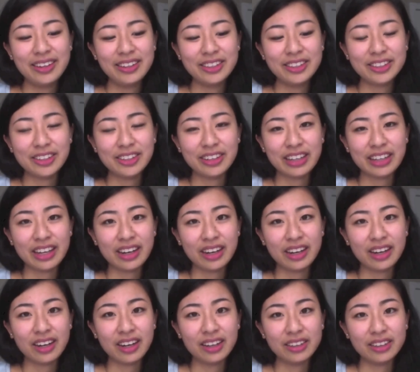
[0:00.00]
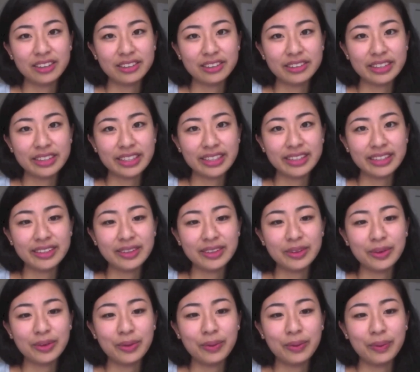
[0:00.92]
start getting hungry
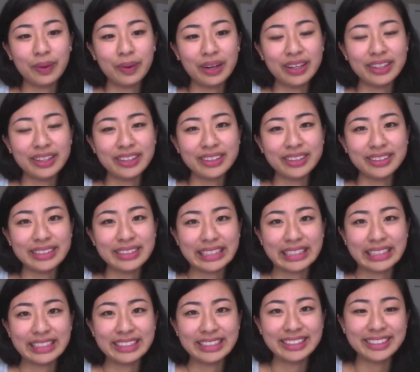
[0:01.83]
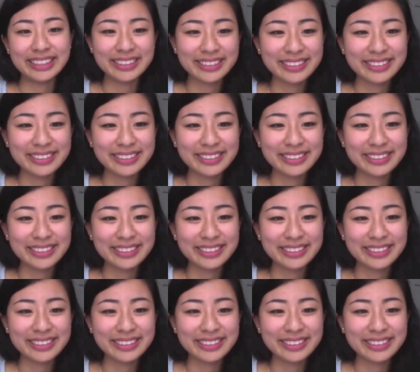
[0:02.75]
and wanna eat.